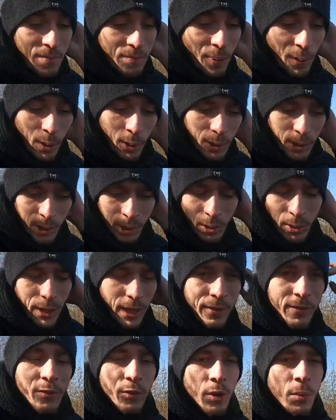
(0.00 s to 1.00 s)
But also,
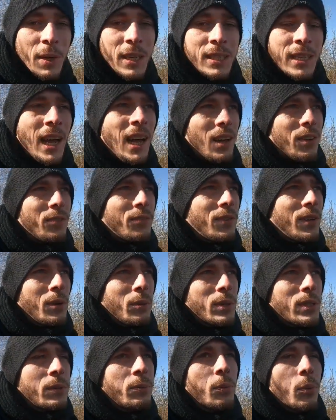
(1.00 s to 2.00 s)
even for myself, it
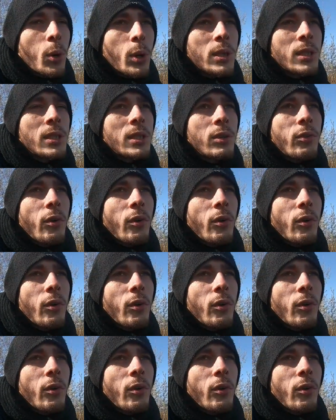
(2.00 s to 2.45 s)
was important